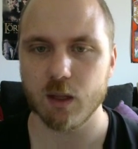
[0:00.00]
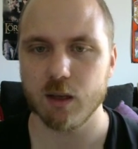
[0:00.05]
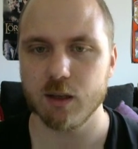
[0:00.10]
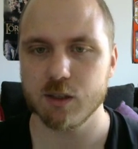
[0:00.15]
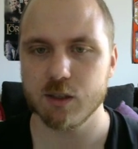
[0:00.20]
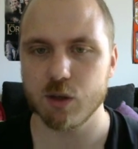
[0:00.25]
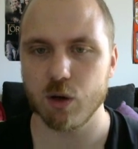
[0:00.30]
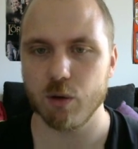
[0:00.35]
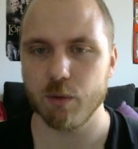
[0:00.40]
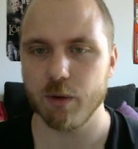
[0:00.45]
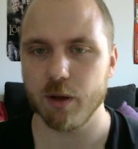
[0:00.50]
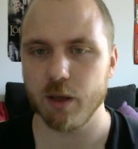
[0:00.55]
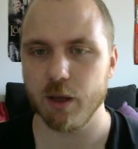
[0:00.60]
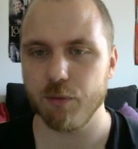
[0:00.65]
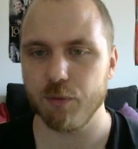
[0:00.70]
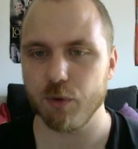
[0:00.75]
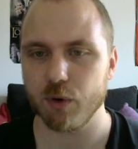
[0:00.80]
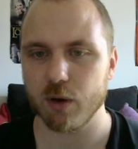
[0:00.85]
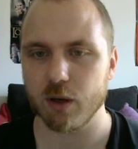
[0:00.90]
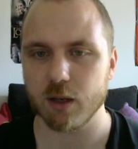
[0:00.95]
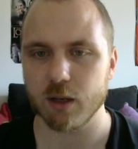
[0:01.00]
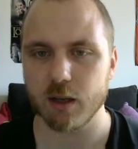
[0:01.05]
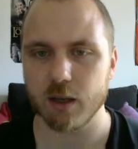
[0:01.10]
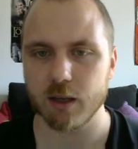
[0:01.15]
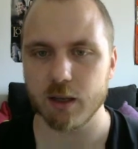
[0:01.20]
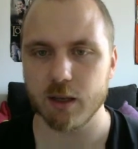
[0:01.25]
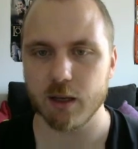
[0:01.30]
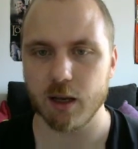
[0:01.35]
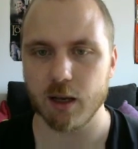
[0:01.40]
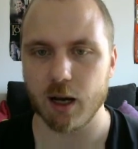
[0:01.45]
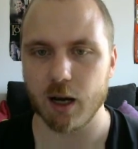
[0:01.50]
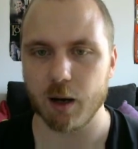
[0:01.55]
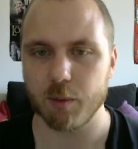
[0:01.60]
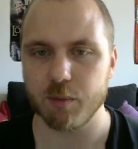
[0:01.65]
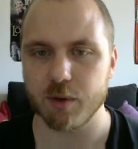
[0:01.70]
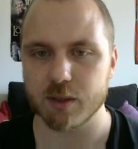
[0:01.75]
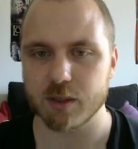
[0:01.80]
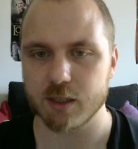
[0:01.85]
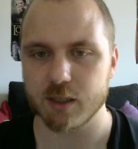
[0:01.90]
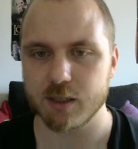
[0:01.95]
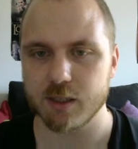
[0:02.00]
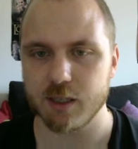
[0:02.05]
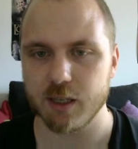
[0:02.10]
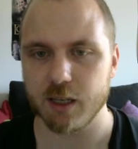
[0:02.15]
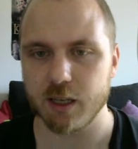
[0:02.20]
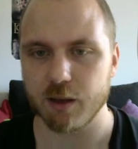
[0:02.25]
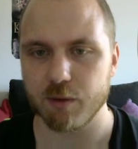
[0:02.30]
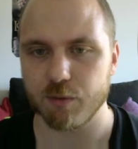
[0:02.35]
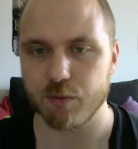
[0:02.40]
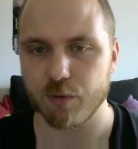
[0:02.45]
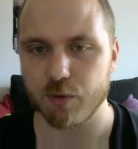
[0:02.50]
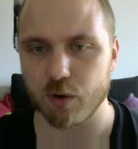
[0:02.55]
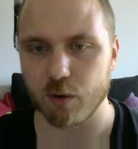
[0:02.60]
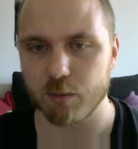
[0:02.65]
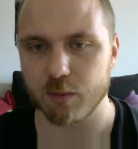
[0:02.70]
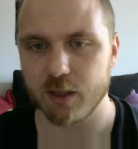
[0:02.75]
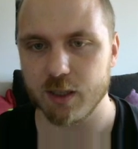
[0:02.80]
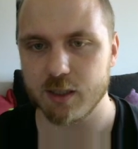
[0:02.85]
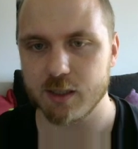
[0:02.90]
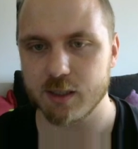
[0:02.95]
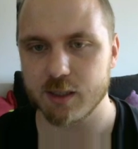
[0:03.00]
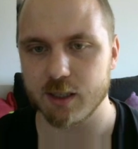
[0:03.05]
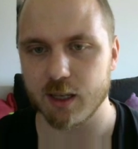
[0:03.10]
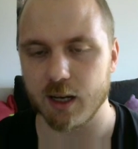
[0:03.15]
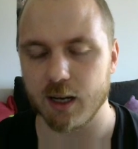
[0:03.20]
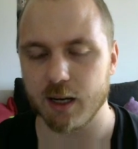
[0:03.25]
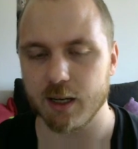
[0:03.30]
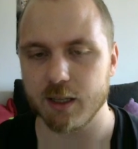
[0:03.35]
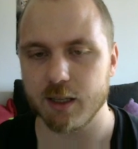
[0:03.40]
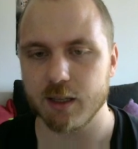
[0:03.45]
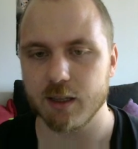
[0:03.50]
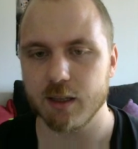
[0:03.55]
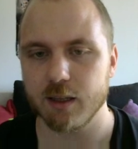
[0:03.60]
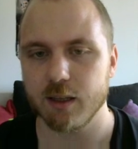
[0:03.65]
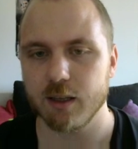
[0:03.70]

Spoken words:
So if you can obviously see him from this side,